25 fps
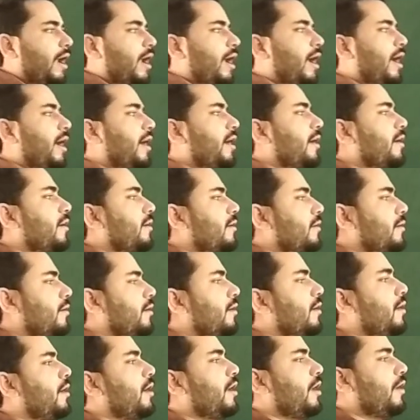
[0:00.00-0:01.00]
and
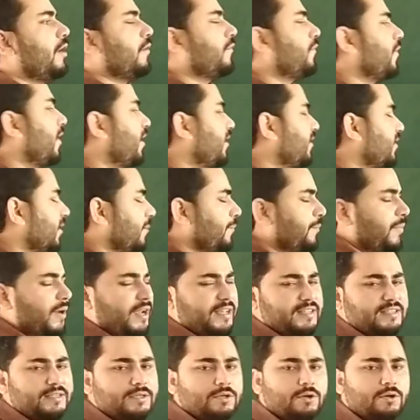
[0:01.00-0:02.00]
if at some
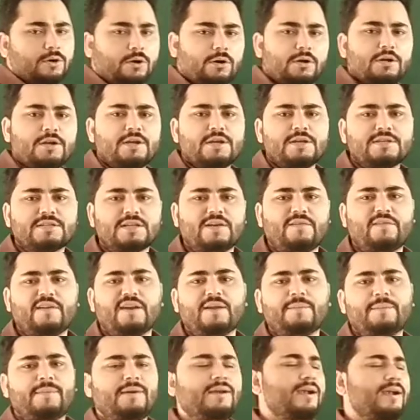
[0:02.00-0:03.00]
place coal is
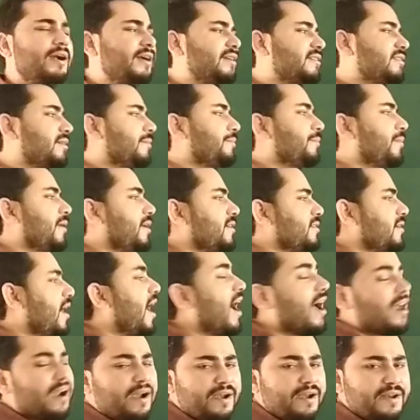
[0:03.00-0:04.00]
available, at some place
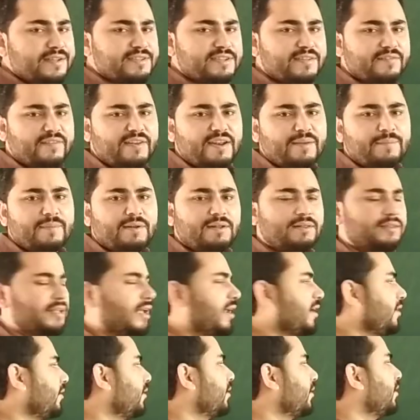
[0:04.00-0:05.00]
iron is available,
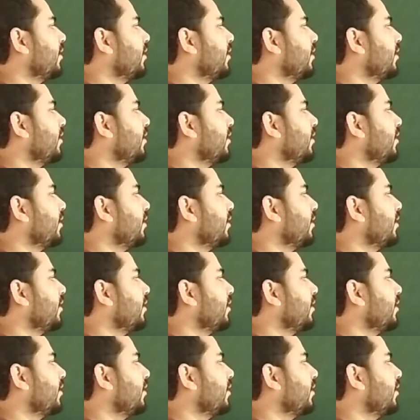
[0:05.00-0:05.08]
then